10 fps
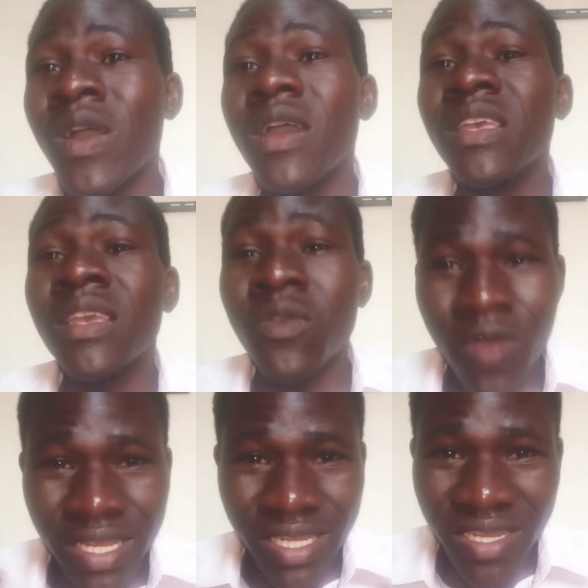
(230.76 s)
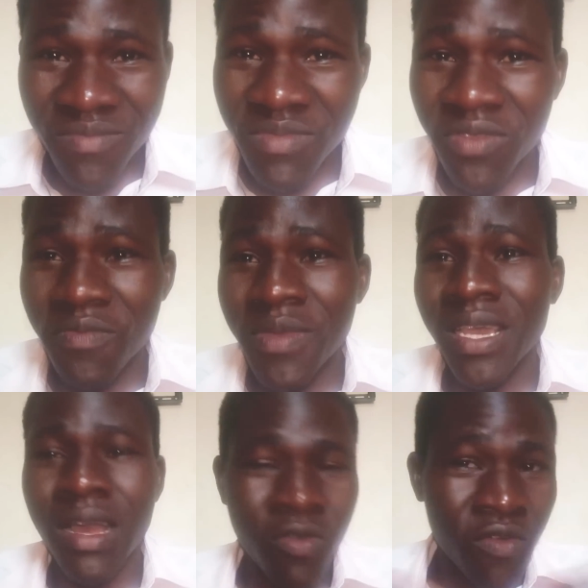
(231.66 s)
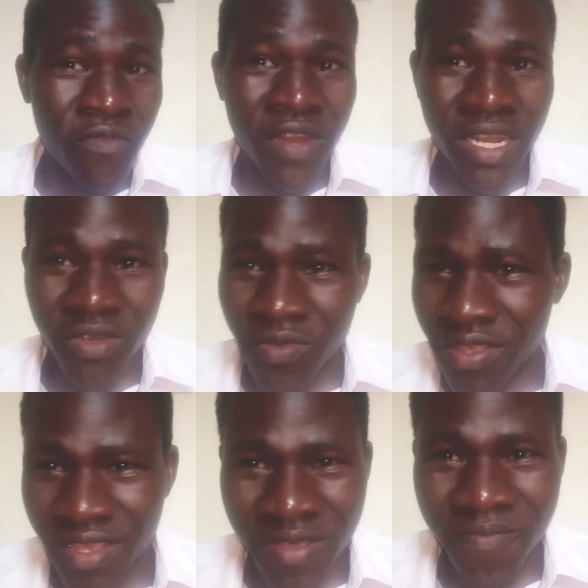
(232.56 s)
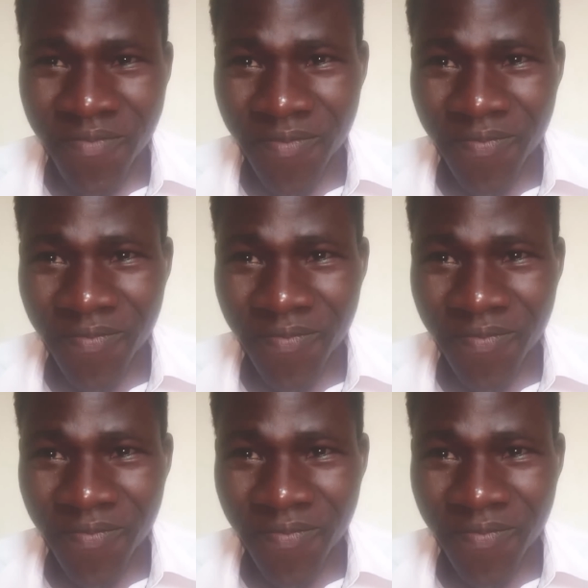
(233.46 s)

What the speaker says: he wanted me to make a covenant with him